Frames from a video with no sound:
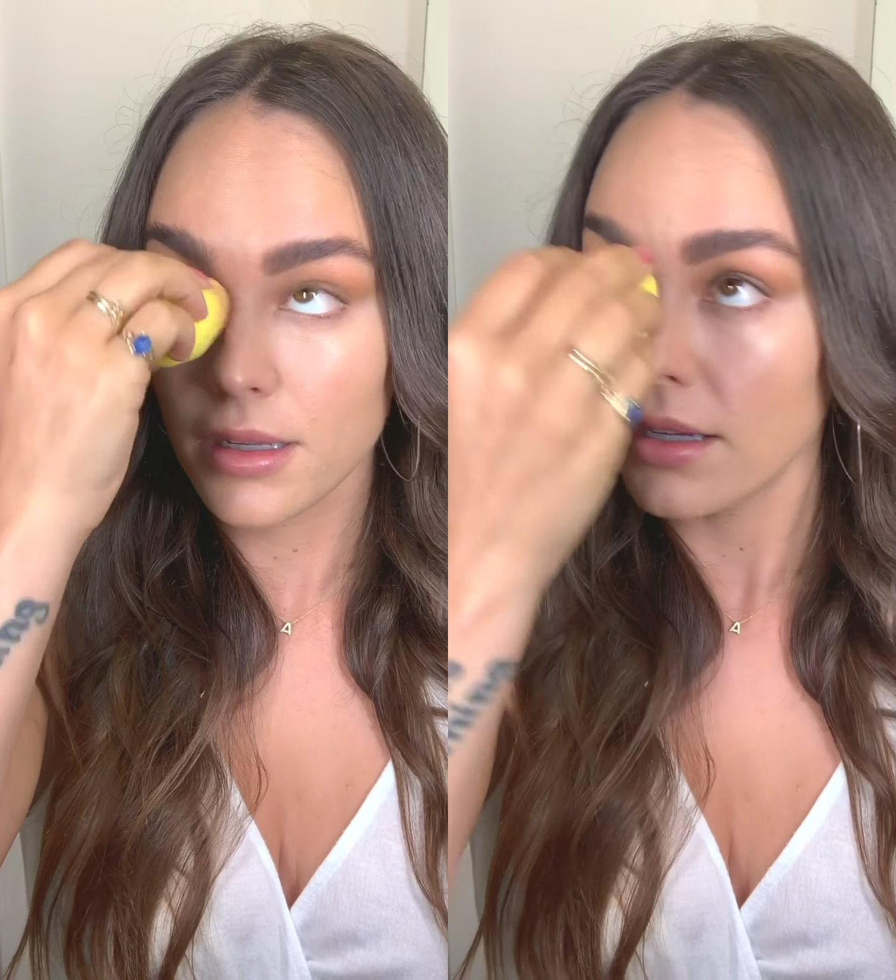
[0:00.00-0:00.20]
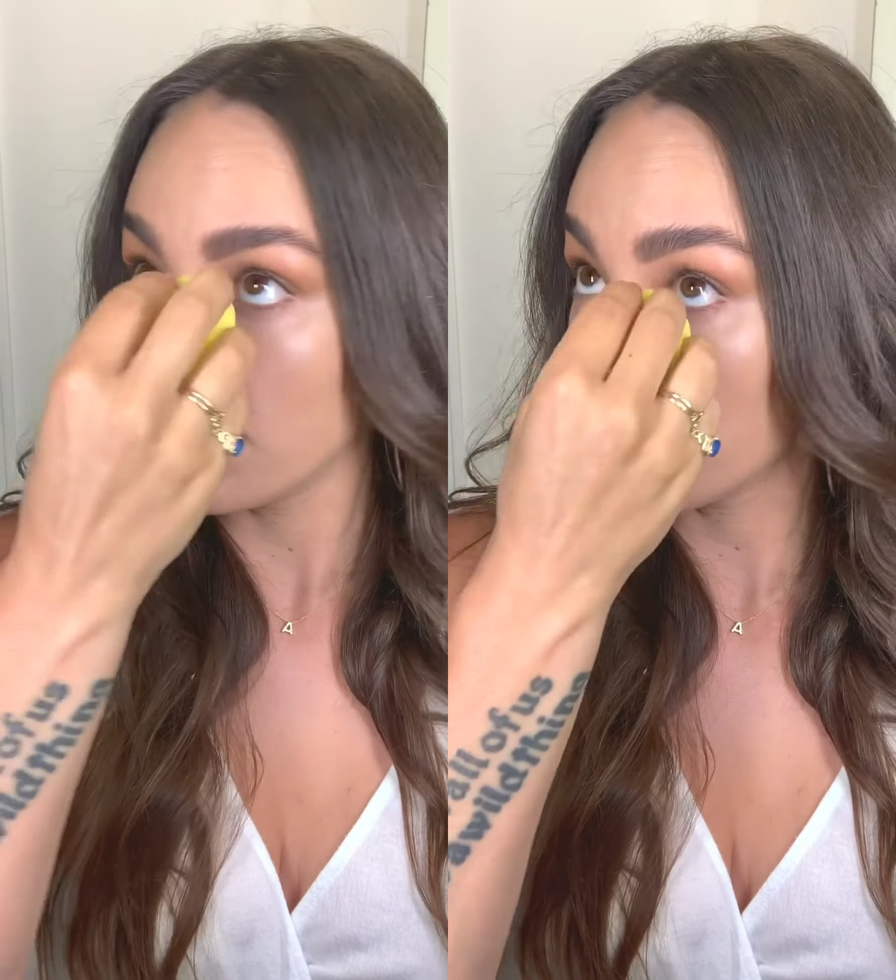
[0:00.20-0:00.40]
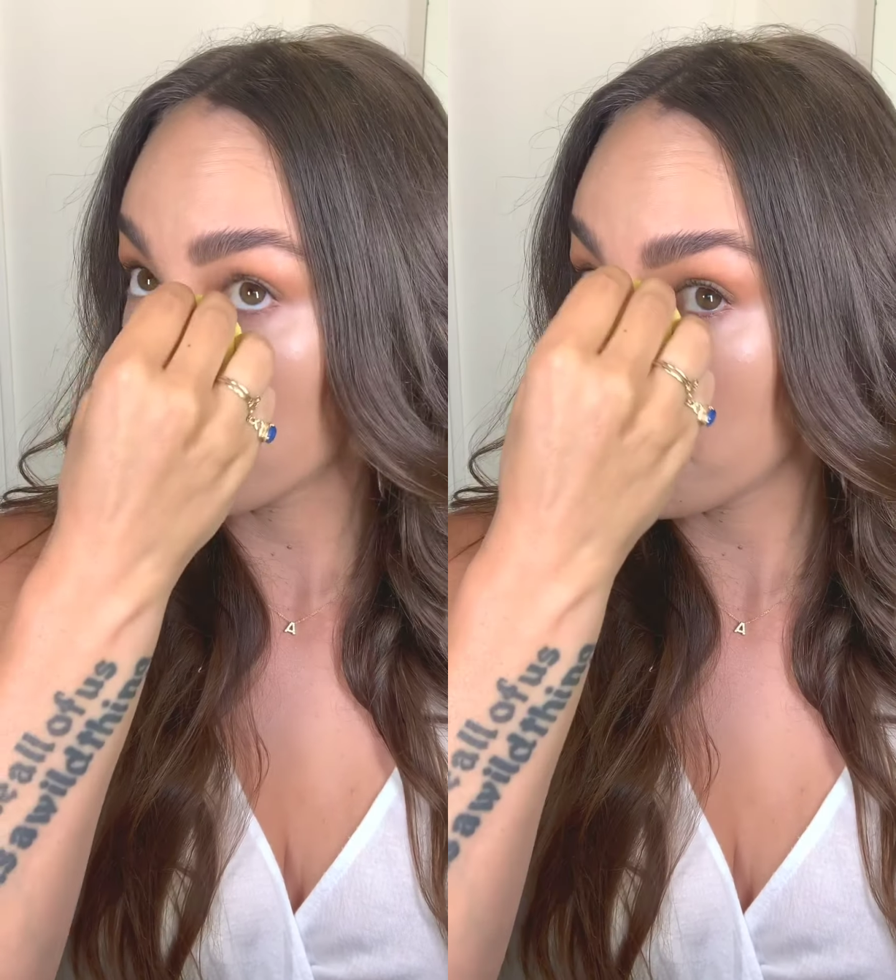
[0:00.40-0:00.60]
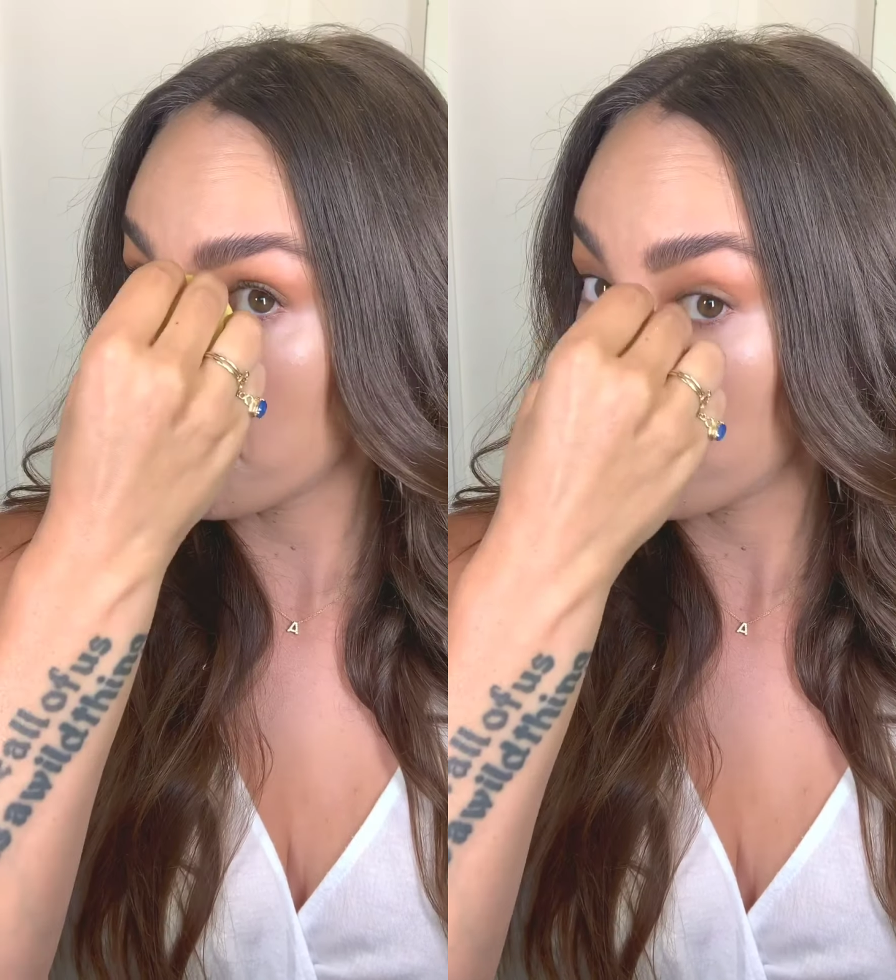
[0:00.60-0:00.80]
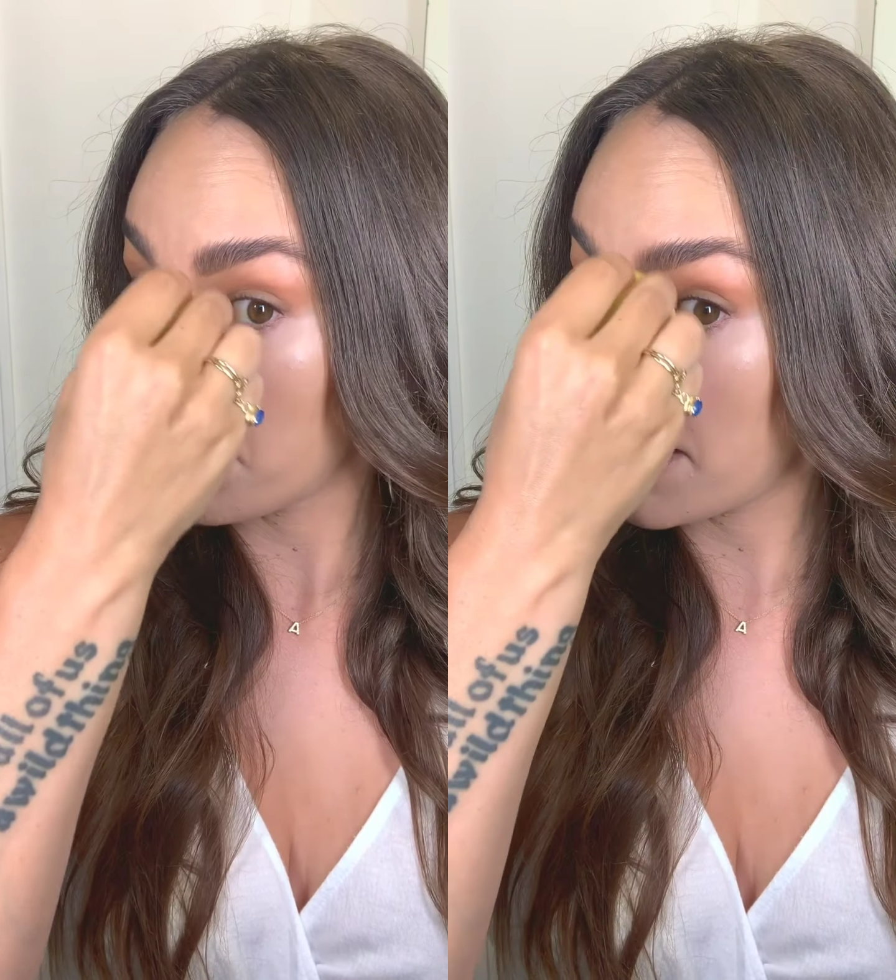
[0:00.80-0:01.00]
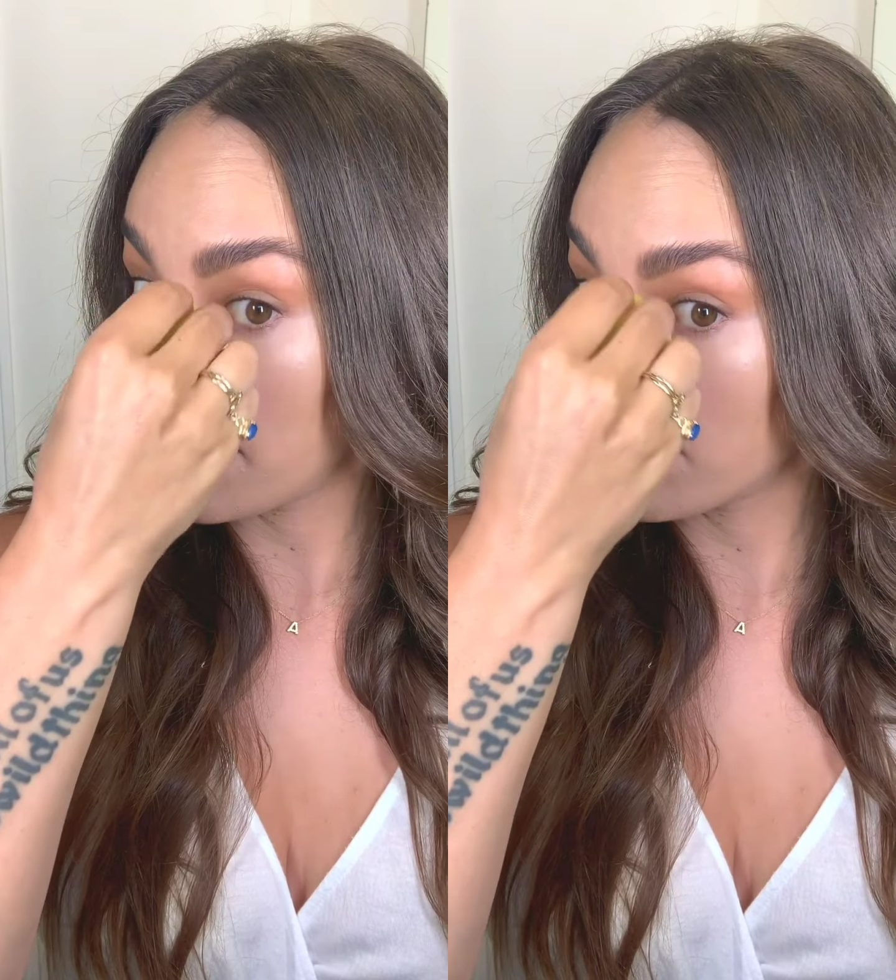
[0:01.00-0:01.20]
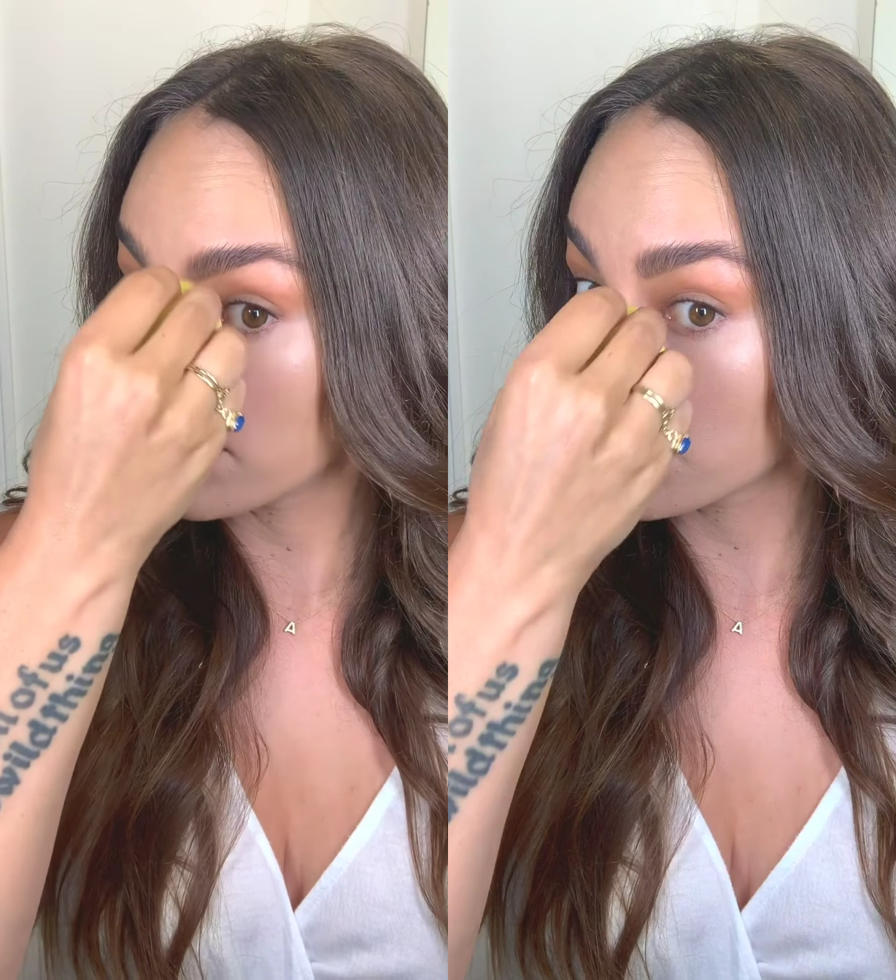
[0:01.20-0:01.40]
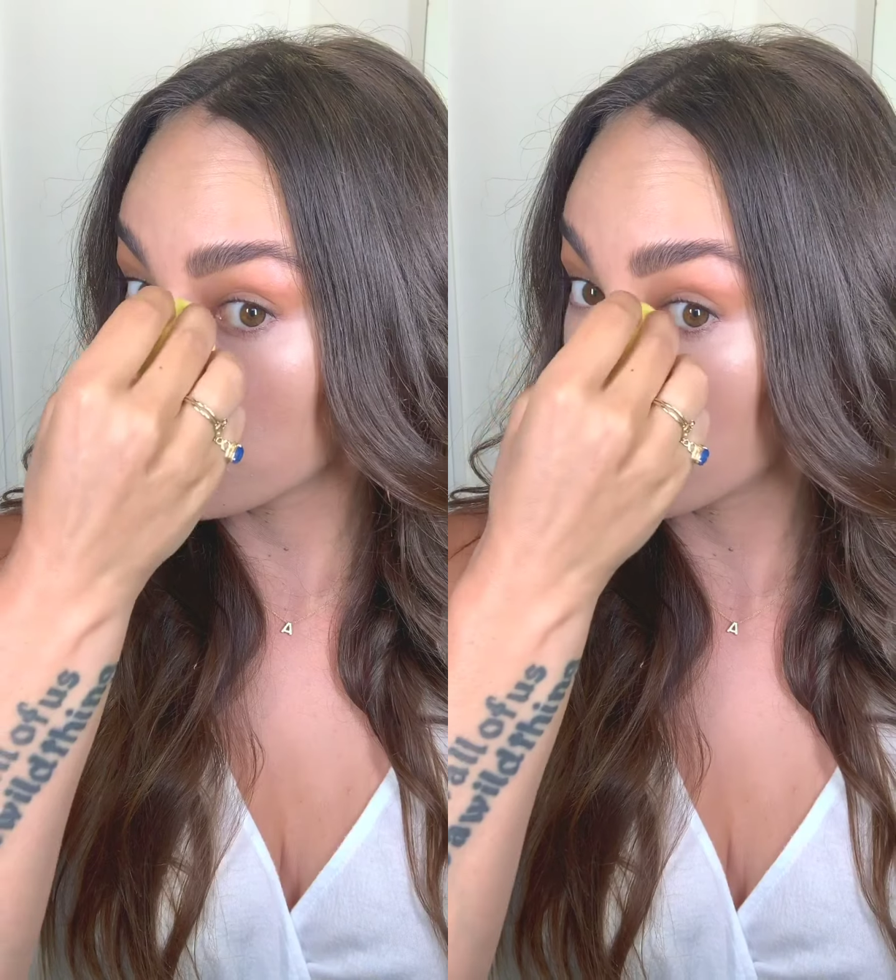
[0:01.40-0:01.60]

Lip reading: You want to get those little